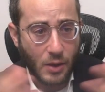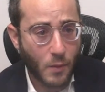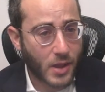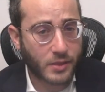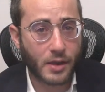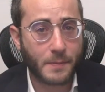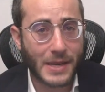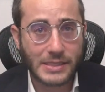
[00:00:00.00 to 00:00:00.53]
They
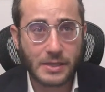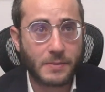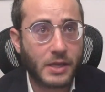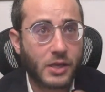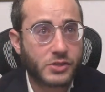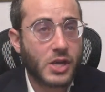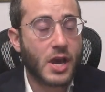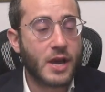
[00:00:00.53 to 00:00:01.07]
went to the base of
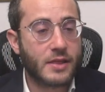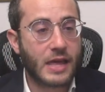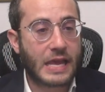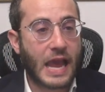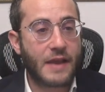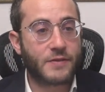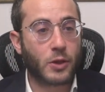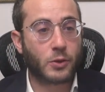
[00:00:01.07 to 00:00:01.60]
Midrash. They
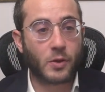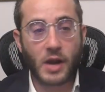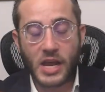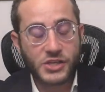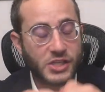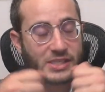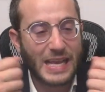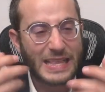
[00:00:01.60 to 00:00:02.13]
gave their
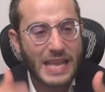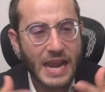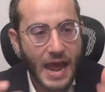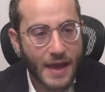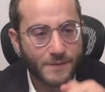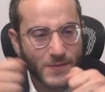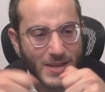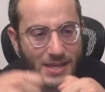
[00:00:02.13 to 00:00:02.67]
donations. They did
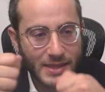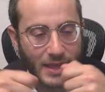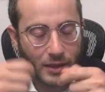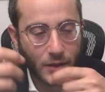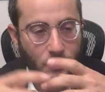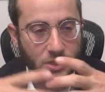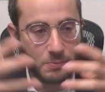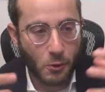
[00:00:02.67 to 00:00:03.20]
everything that
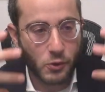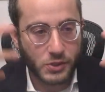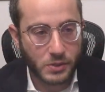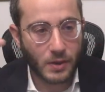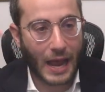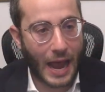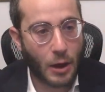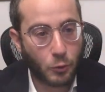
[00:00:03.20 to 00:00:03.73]
they were supposed
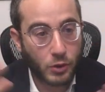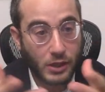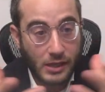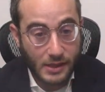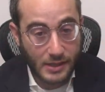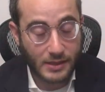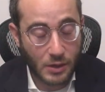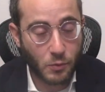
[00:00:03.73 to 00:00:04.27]
to outwardly.
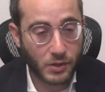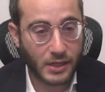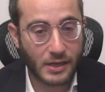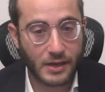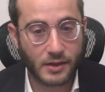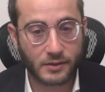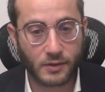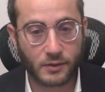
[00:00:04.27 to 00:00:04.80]
They did what they
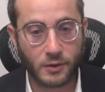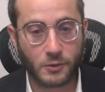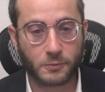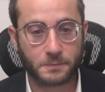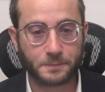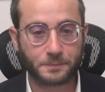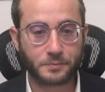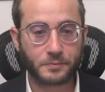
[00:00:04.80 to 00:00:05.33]
needed to
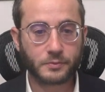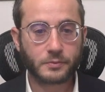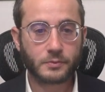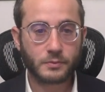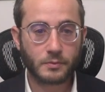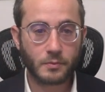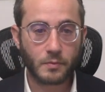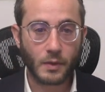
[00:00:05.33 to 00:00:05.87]
do.
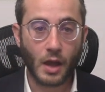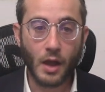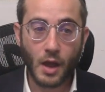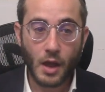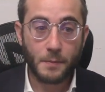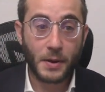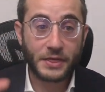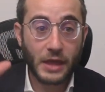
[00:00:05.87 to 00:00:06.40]

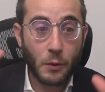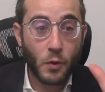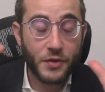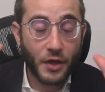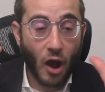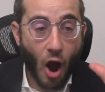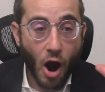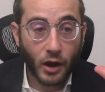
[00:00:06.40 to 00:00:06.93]
But they were
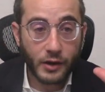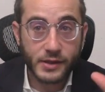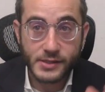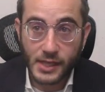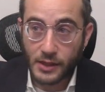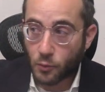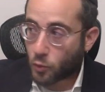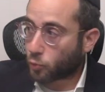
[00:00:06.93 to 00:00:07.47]
the
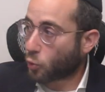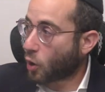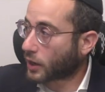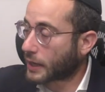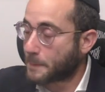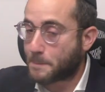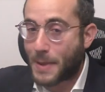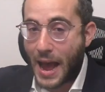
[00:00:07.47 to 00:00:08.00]
artists and they were
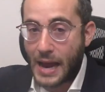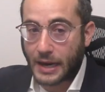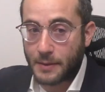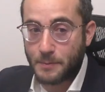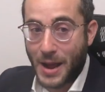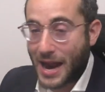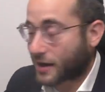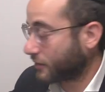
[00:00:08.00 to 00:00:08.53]
walking back
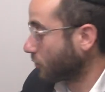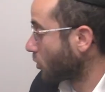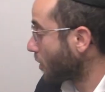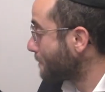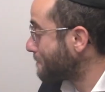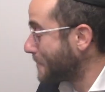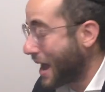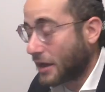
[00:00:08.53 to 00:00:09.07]
and back and they were
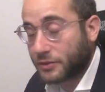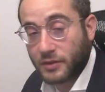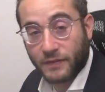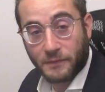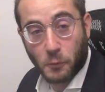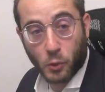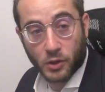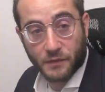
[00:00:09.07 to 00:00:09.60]
about to
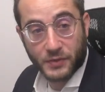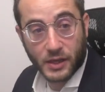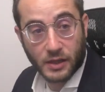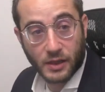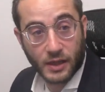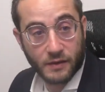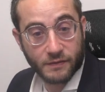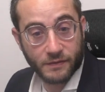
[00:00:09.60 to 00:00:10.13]
fall off the
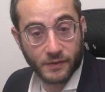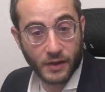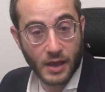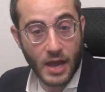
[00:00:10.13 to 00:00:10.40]
cliff.